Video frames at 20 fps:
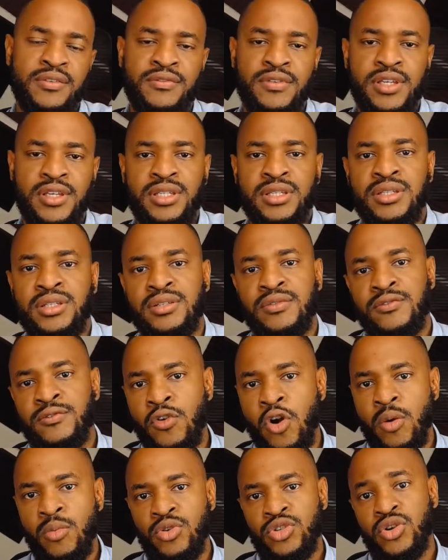these
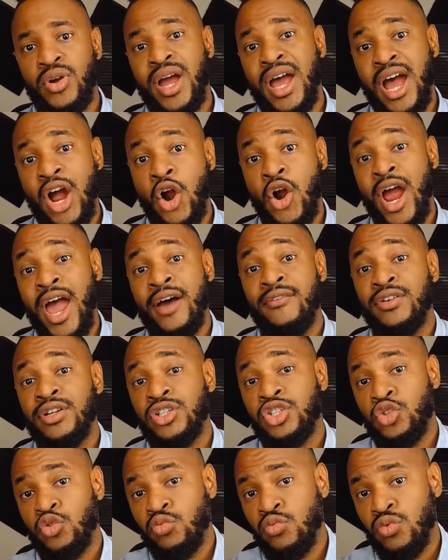farmers are having
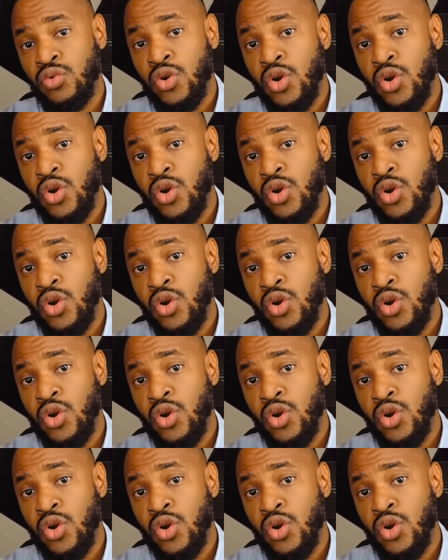to